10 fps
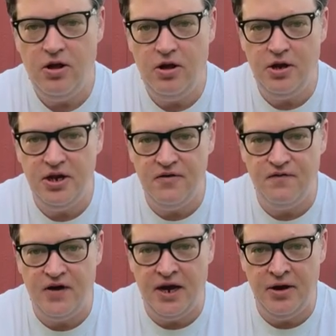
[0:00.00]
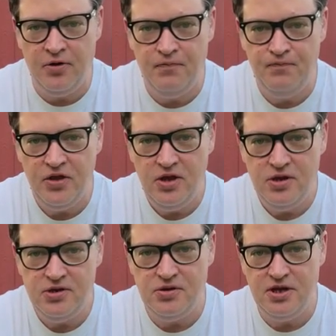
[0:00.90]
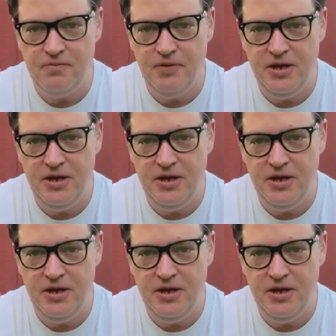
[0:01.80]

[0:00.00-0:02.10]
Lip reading: audio file so that